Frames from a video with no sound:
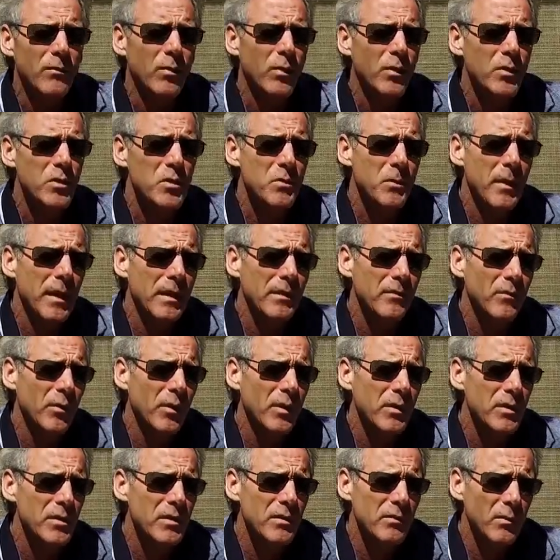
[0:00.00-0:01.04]

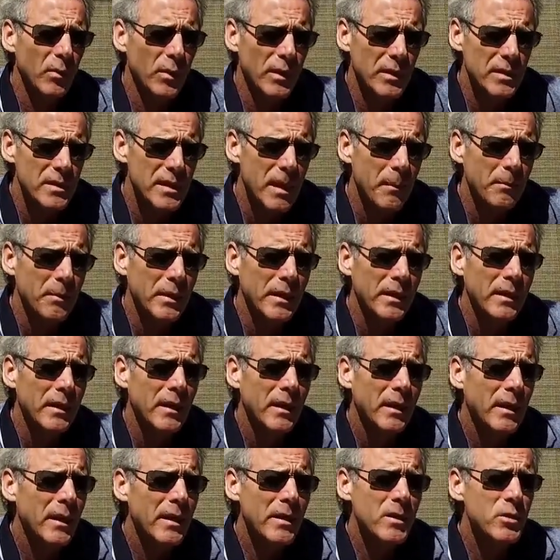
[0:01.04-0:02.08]
for accepting,
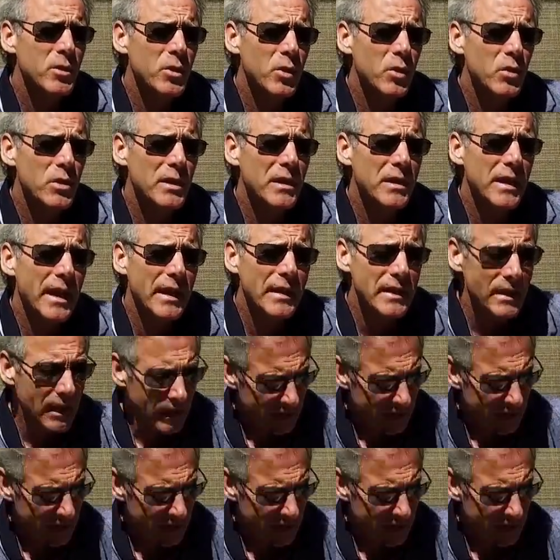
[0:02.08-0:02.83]
and it's usually that